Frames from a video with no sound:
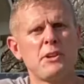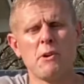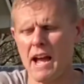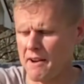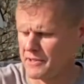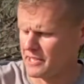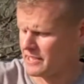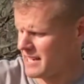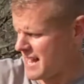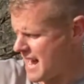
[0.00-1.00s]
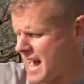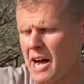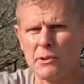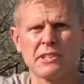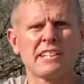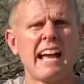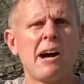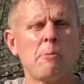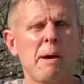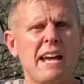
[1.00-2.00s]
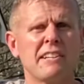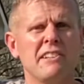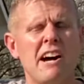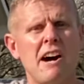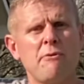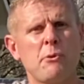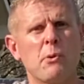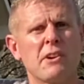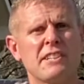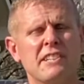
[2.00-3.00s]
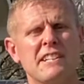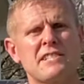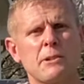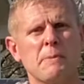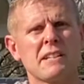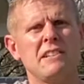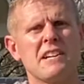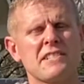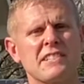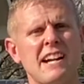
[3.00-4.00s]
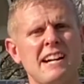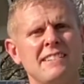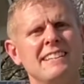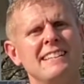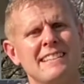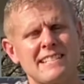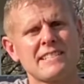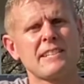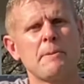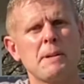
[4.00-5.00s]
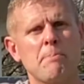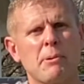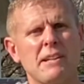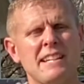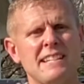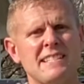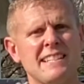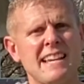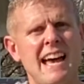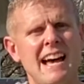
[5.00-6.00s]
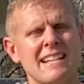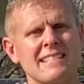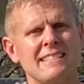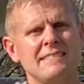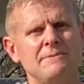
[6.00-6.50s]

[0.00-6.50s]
you have your outer cowl panel off or your instrument cluster out, this is gonna be a pretty easy task.